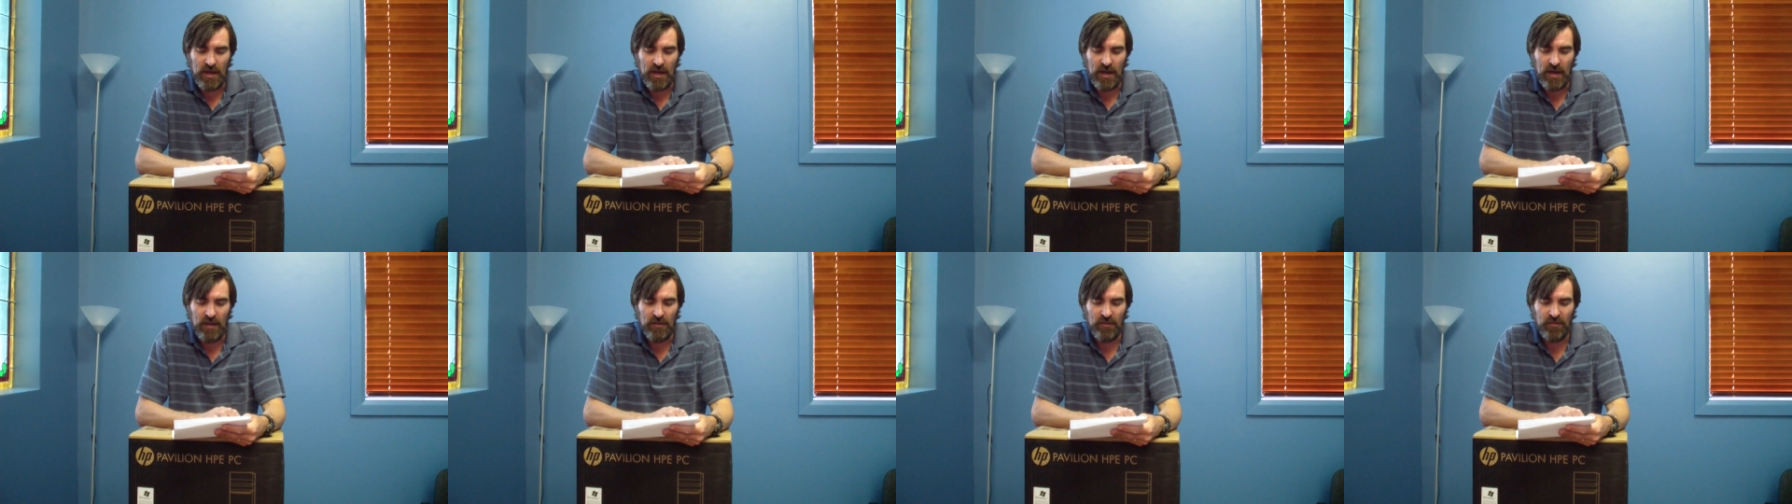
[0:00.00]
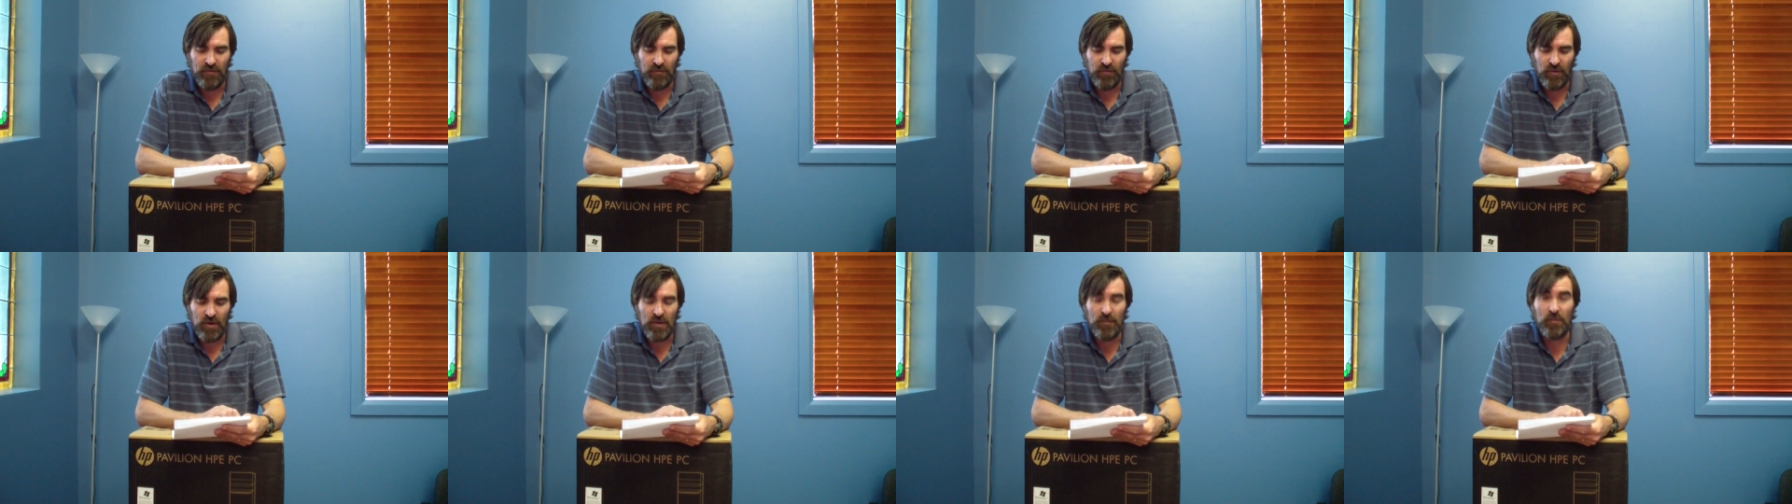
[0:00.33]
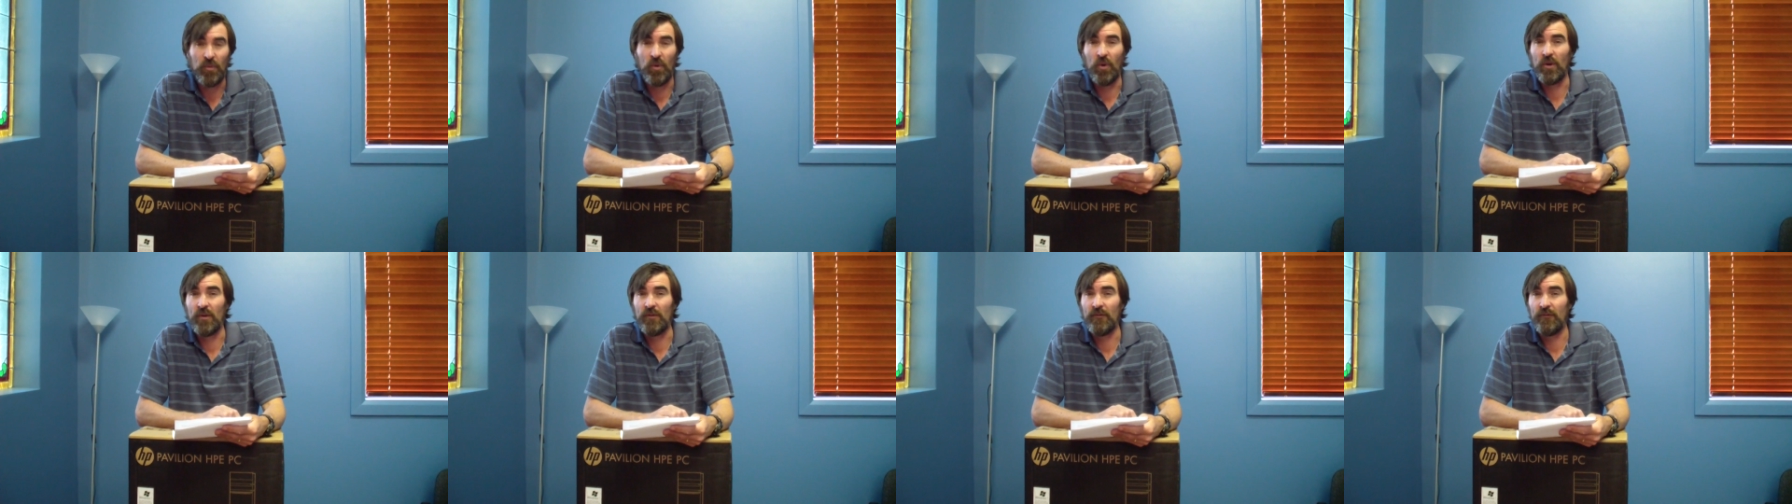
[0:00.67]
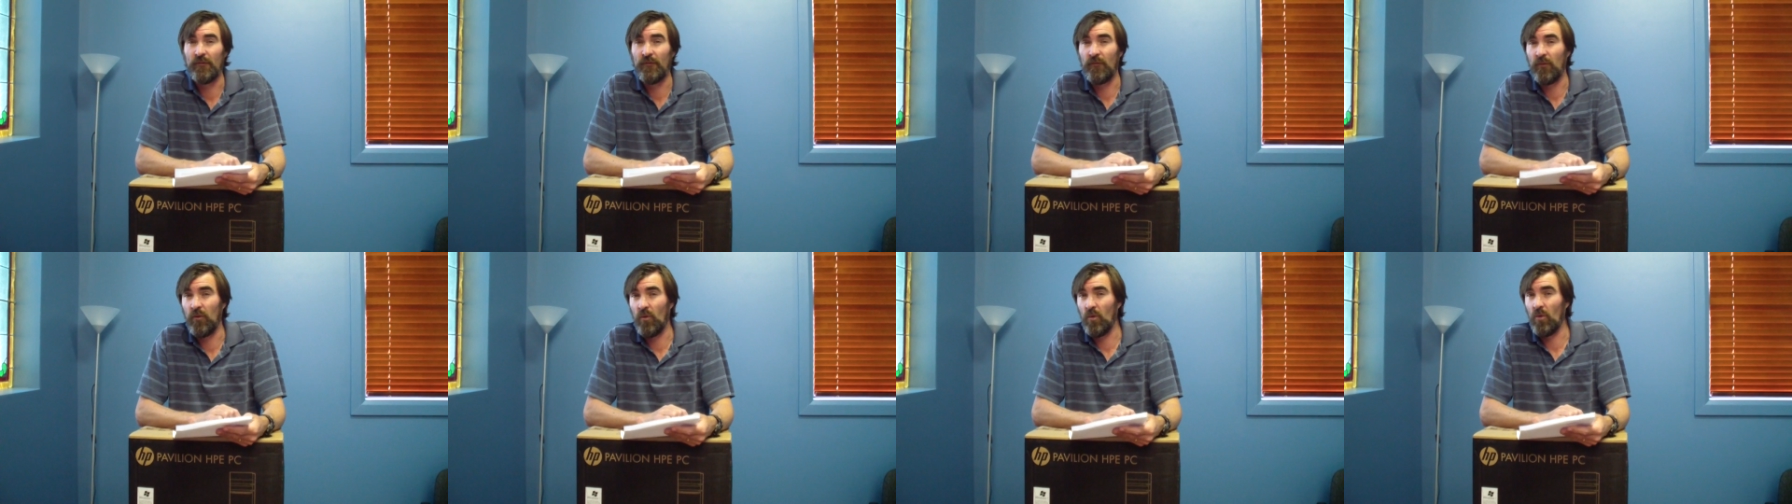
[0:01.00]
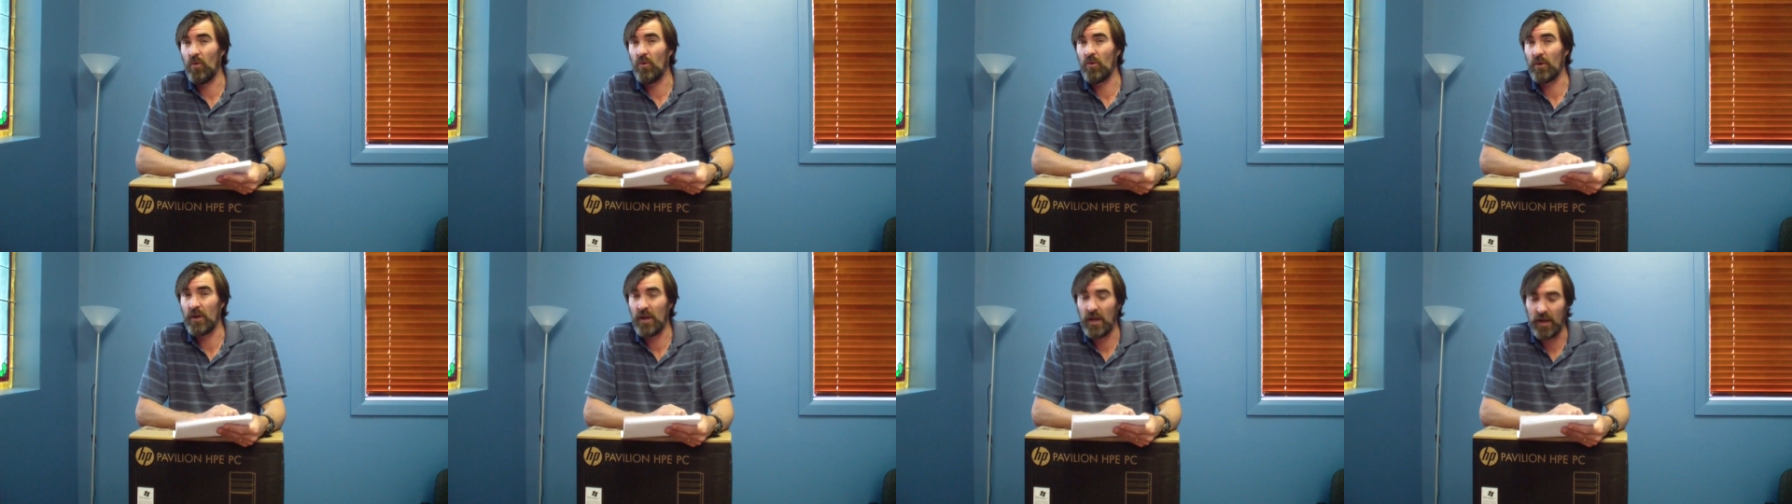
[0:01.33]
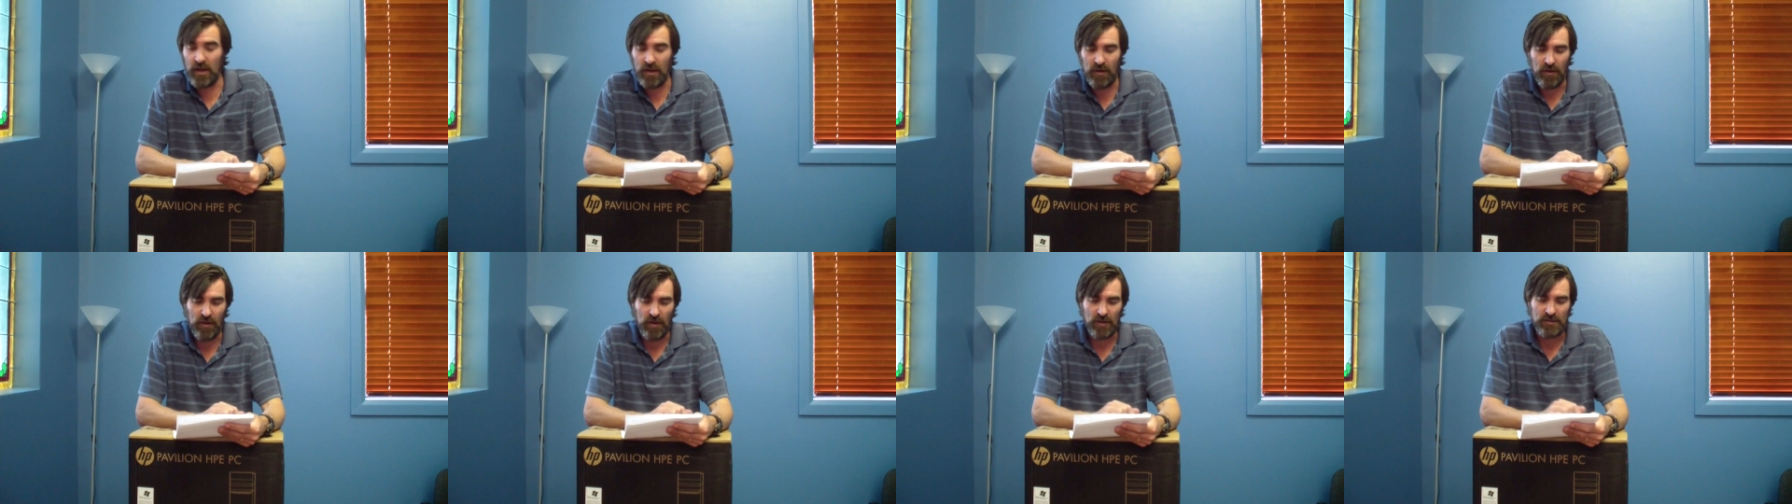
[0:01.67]
at 3.4
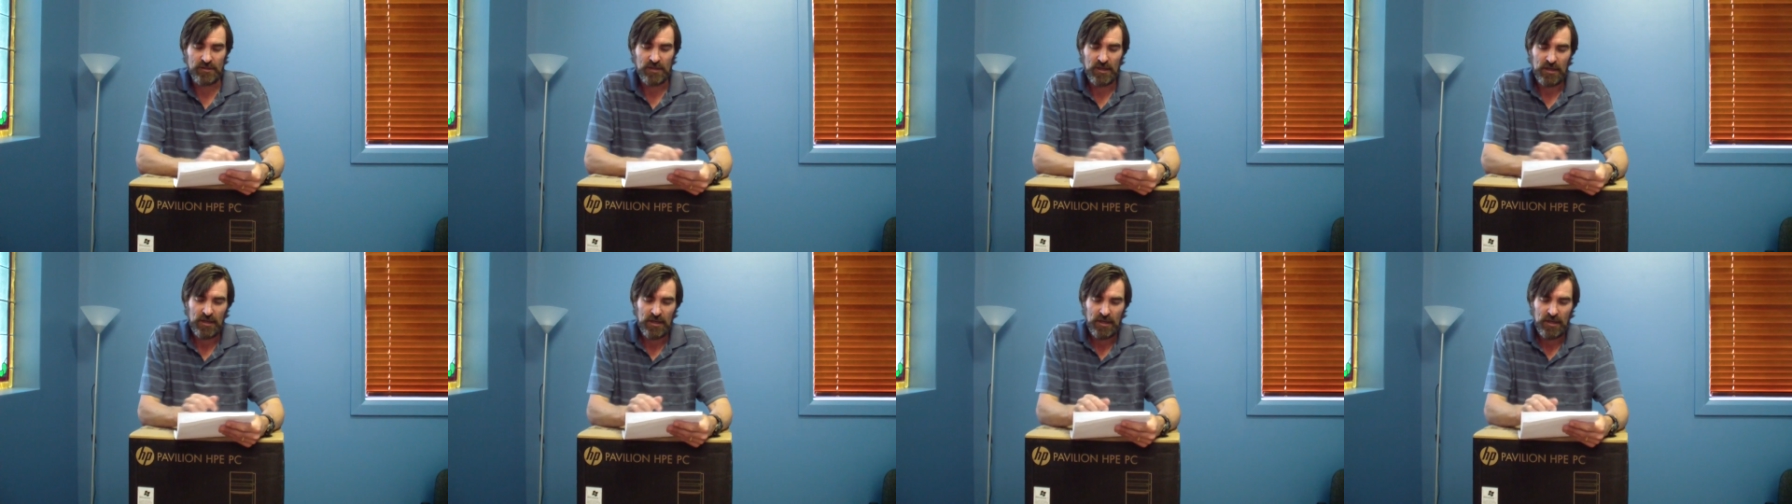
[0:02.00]
gigahertz.